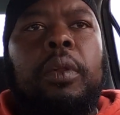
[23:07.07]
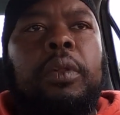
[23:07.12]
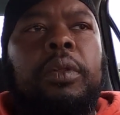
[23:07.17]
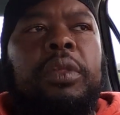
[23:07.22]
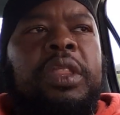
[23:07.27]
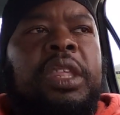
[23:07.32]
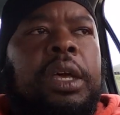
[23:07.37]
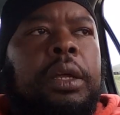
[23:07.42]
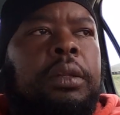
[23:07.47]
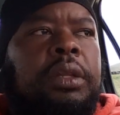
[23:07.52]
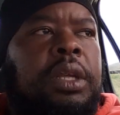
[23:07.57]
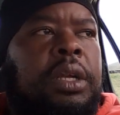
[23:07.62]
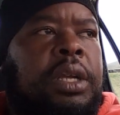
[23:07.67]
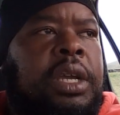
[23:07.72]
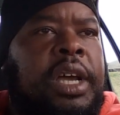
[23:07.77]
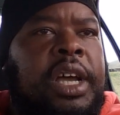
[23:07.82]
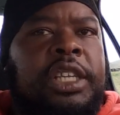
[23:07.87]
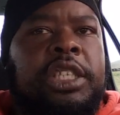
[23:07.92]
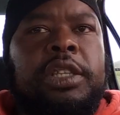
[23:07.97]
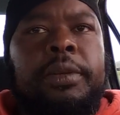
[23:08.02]
the
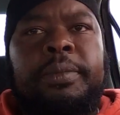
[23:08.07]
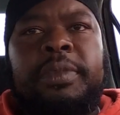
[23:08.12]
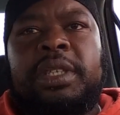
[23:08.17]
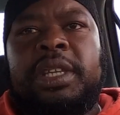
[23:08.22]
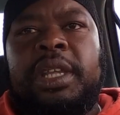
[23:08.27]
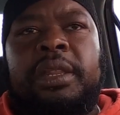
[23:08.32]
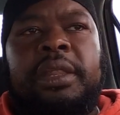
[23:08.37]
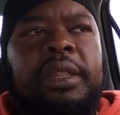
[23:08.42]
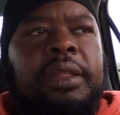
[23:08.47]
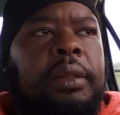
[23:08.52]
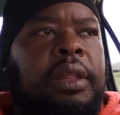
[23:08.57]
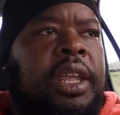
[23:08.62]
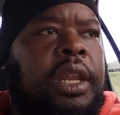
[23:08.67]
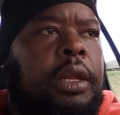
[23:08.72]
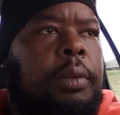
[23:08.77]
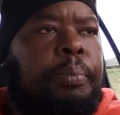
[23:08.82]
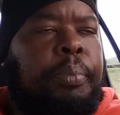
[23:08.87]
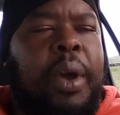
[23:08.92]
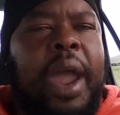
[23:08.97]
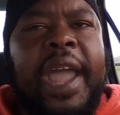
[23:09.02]
customs and
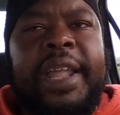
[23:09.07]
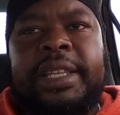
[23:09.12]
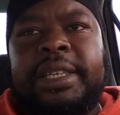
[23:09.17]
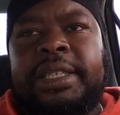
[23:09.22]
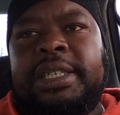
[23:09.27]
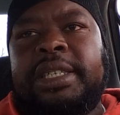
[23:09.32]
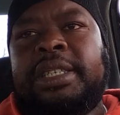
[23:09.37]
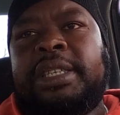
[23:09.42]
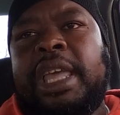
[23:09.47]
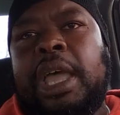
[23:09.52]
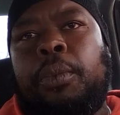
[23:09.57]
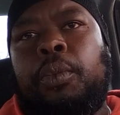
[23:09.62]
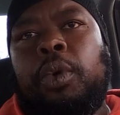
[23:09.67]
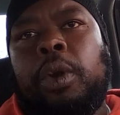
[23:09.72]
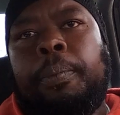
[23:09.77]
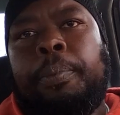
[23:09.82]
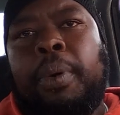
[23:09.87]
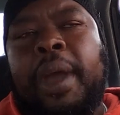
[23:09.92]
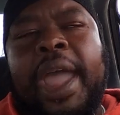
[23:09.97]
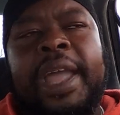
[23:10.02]
the practices that
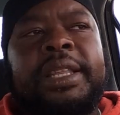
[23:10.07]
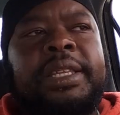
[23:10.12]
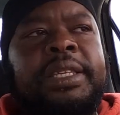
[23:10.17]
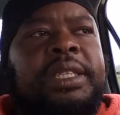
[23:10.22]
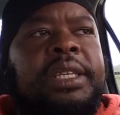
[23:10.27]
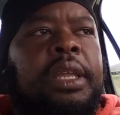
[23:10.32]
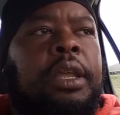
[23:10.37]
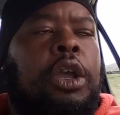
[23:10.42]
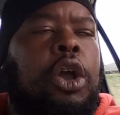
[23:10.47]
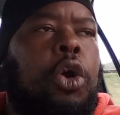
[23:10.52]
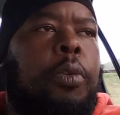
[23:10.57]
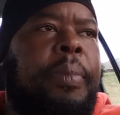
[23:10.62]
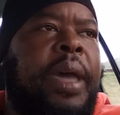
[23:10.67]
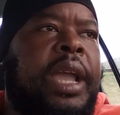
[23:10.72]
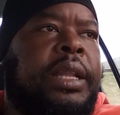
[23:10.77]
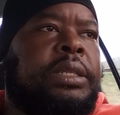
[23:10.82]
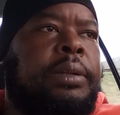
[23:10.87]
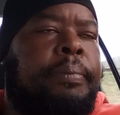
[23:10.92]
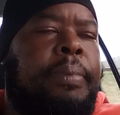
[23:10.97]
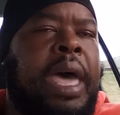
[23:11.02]
we're practicing go
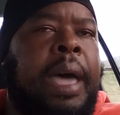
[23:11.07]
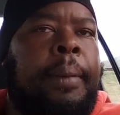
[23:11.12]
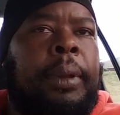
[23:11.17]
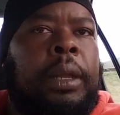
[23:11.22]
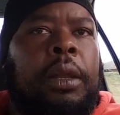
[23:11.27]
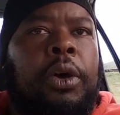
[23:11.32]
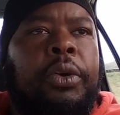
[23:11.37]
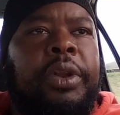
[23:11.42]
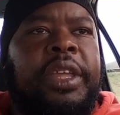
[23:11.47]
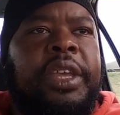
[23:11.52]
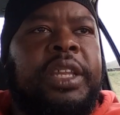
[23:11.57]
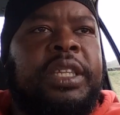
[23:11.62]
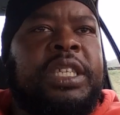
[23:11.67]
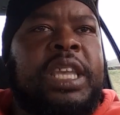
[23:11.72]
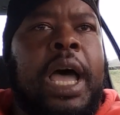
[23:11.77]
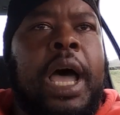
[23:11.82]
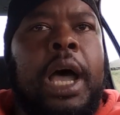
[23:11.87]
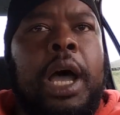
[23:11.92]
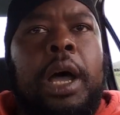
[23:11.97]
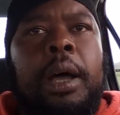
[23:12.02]
back to Babylonian
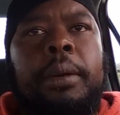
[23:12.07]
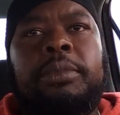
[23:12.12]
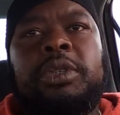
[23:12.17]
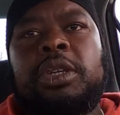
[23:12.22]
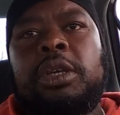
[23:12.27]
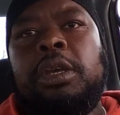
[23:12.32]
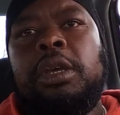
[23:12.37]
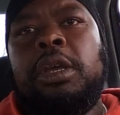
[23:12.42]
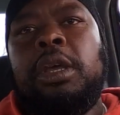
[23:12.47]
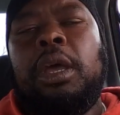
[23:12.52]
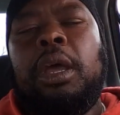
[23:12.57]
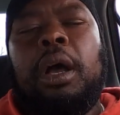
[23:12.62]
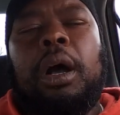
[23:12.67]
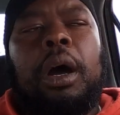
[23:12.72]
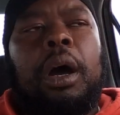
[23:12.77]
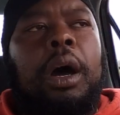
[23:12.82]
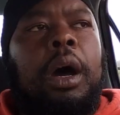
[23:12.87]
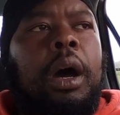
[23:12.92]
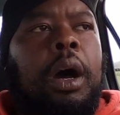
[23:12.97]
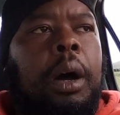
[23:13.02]
times,
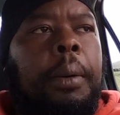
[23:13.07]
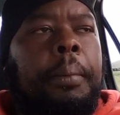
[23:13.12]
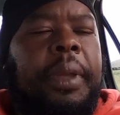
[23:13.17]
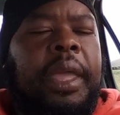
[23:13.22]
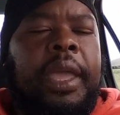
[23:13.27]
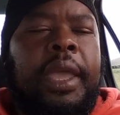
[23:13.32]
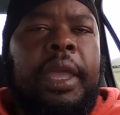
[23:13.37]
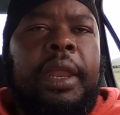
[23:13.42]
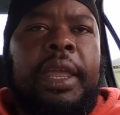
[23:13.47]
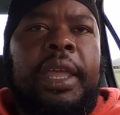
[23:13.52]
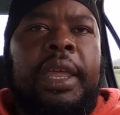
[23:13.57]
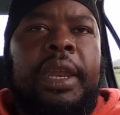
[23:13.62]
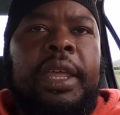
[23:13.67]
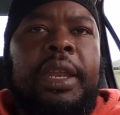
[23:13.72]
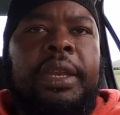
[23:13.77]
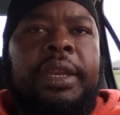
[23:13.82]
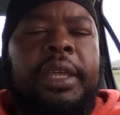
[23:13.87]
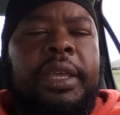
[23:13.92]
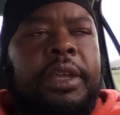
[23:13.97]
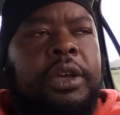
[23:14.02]
and
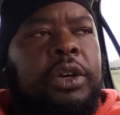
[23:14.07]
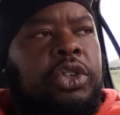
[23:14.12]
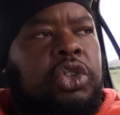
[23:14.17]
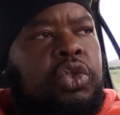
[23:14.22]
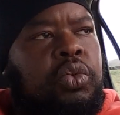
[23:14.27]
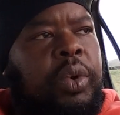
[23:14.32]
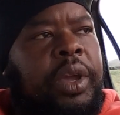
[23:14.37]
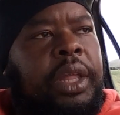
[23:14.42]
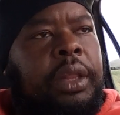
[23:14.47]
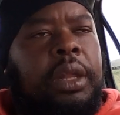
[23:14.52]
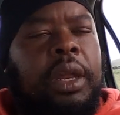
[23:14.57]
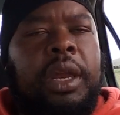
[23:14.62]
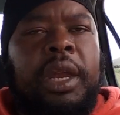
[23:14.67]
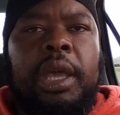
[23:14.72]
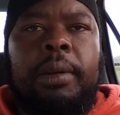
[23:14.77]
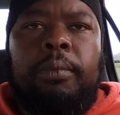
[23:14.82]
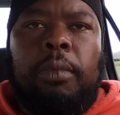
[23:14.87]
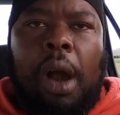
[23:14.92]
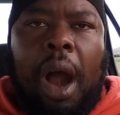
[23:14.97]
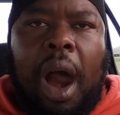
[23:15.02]
it deals with
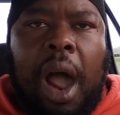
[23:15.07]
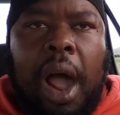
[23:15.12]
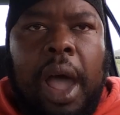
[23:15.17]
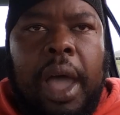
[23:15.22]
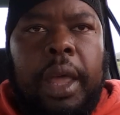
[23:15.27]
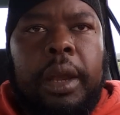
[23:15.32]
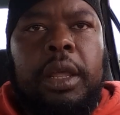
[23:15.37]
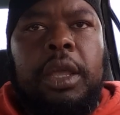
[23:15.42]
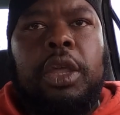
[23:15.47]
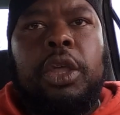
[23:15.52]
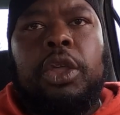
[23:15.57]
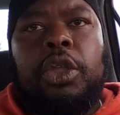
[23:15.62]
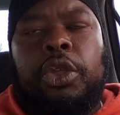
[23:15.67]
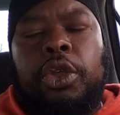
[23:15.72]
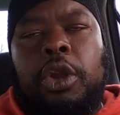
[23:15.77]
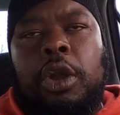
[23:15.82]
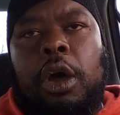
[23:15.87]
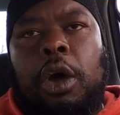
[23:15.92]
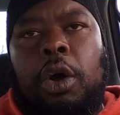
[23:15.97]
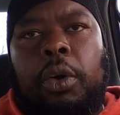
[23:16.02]
Nimrod,
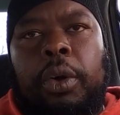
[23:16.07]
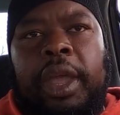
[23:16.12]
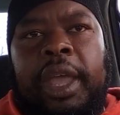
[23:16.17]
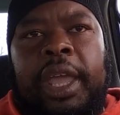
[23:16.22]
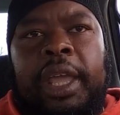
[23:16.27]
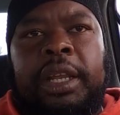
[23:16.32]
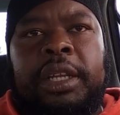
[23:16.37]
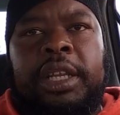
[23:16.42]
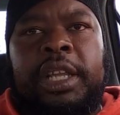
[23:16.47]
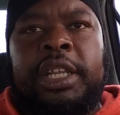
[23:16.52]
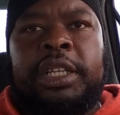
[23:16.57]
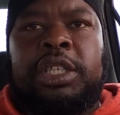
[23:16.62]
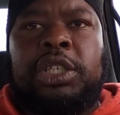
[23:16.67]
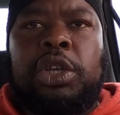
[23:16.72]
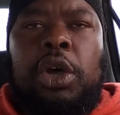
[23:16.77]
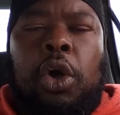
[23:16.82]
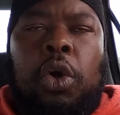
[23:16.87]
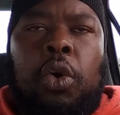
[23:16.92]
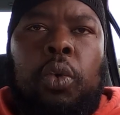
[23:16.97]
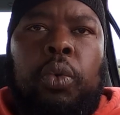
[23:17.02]
and
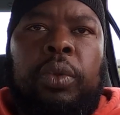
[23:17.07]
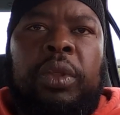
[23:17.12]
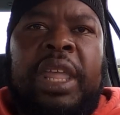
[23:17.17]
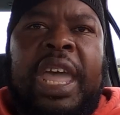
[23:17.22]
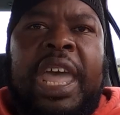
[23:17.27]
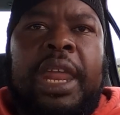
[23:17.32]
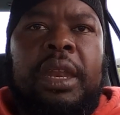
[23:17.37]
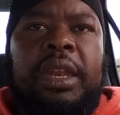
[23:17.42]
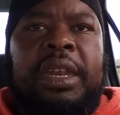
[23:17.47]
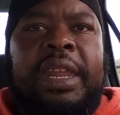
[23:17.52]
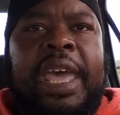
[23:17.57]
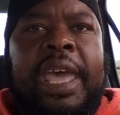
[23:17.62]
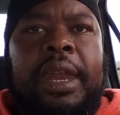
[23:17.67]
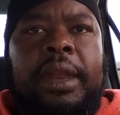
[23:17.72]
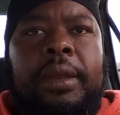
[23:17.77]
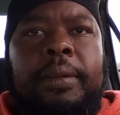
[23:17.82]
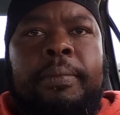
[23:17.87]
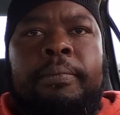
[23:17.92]
so that that